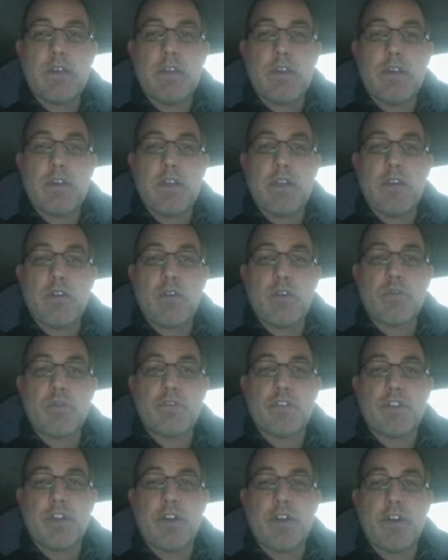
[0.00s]
And it holds
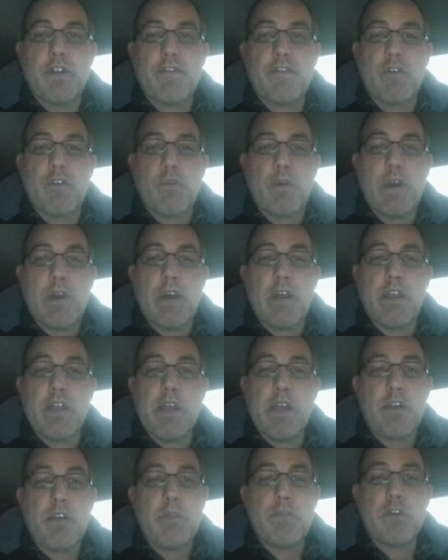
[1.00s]
30 for a while. That
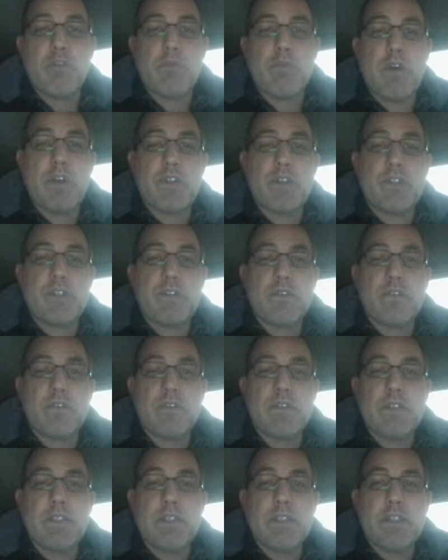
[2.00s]
could be too much.
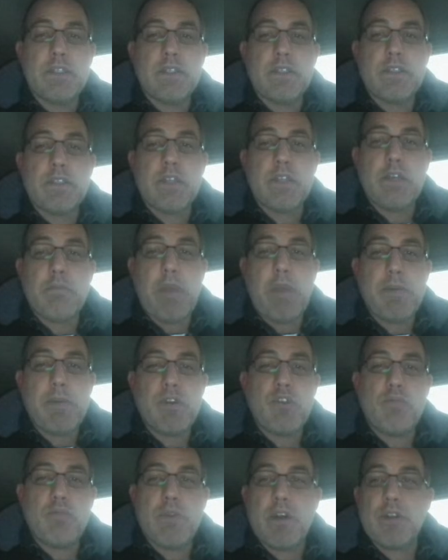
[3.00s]
It might be too
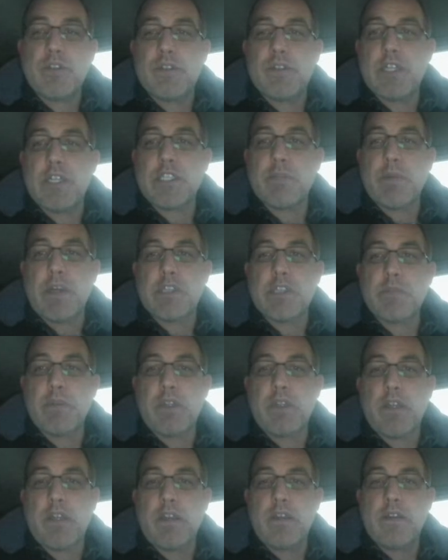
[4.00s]
much. That's a
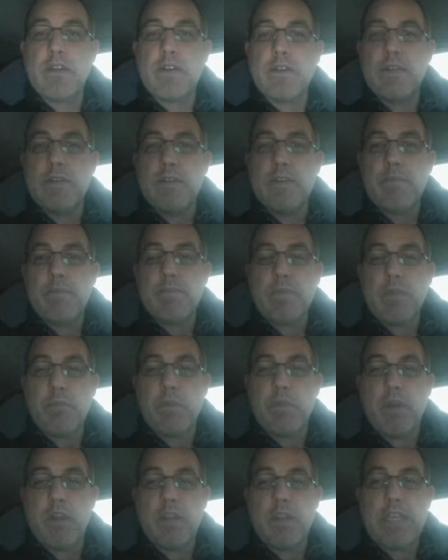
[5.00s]
possibility.
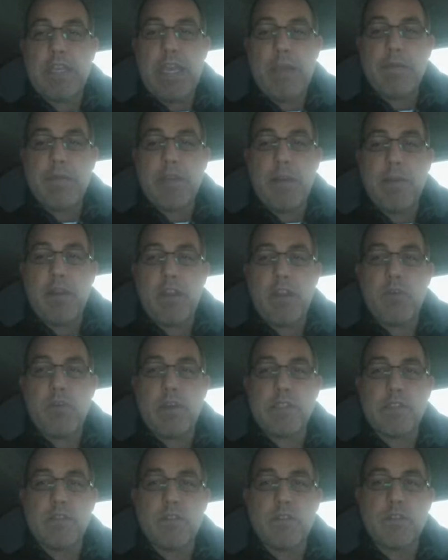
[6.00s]
But the cam timing
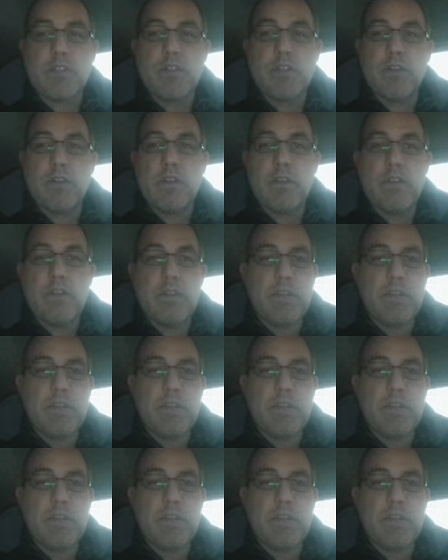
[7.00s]
otherwise looks good.